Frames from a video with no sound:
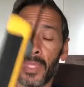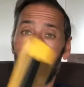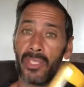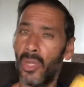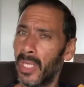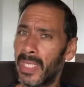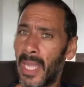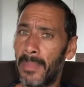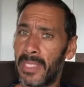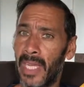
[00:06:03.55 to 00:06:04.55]
It's not going to
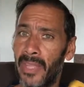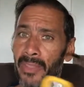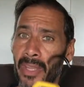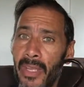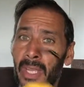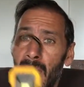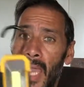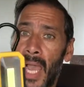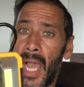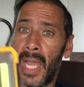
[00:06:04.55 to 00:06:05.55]
damage anything,
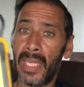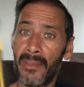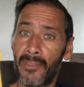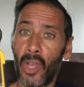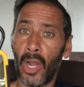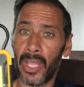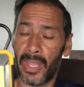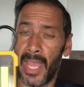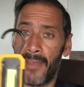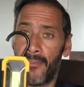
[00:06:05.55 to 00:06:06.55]
and you've got it
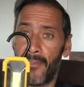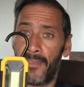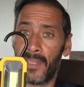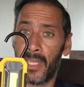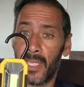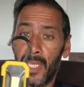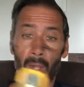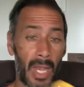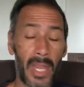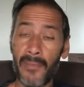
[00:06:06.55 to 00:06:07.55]
there for, you know.
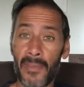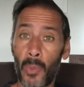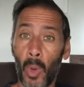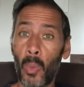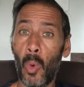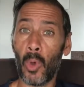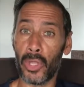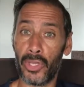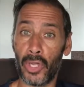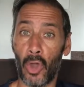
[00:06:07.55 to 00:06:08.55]
And even if you want to walk
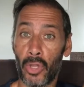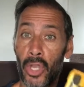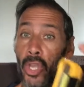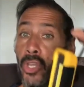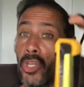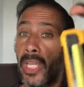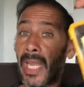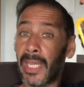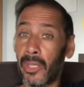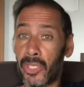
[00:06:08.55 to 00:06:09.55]
your dog, you can
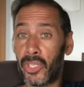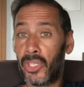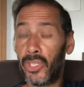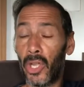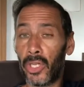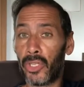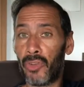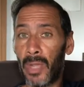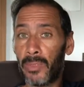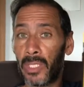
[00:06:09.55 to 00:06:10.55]
hang it on your
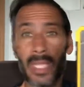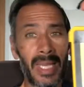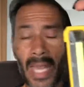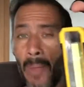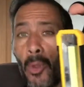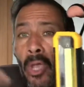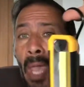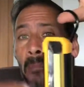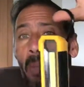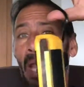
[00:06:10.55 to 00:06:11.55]
trousers. Now, I'm not
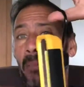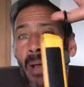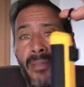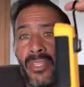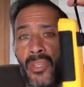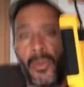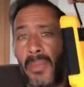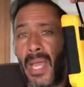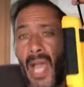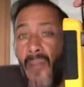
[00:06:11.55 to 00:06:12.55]
getting paid by this
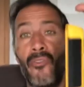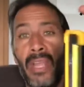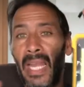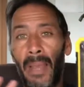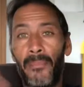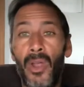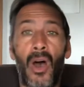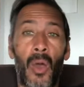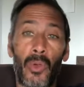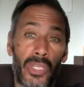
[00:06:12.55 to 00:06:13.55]
company. I really am
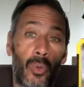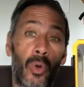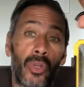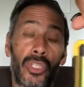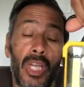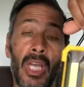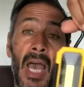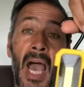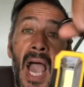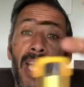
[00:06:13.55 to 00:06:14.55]
not. I wish I was.
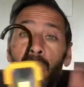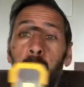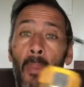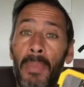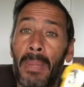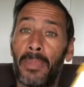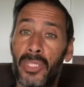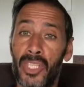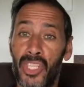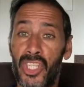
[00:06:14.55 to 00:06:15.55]
I just want people
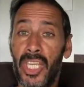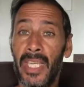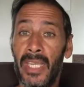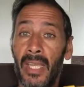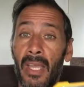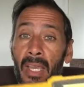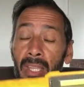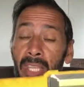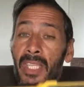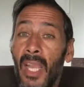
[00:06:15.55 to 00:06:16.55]
to see
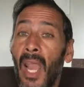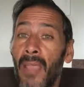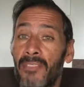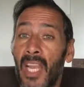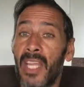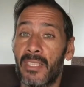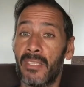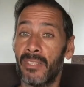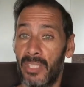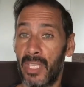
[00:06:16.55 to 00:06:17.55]
these are life's
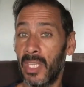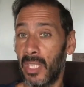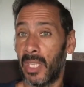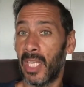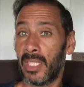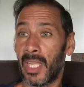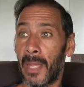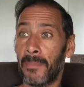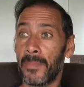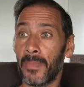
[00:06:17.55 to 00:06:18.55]
lessons. These are things
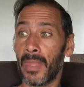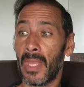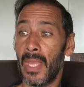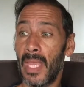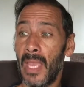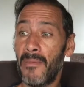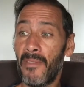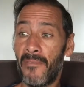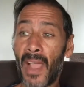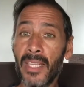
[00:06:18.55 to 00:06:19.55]
that if you
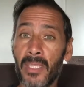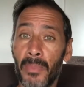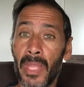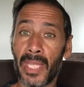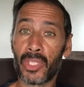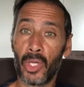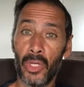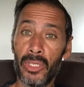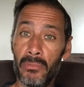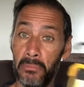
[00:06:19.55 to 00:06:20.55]
find something that's
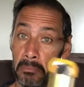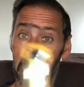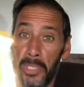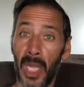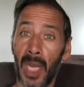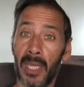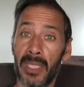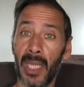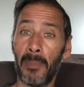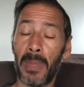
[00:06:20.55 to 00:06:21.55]
good,
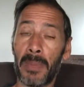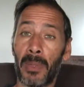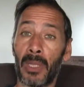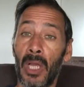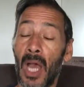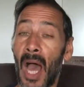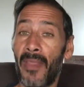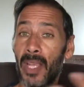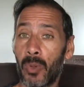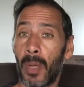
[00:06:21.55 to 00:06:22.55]
tell people. And
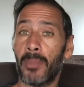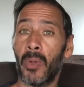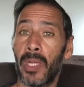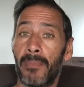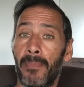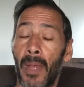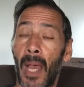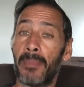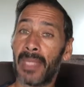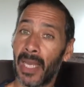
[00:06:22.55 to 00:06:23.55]
that's what I'm doing.
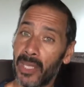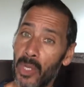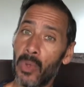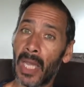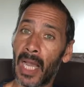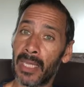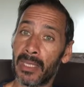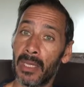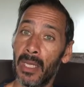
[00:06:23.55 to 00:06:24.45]
I'm telling you guys.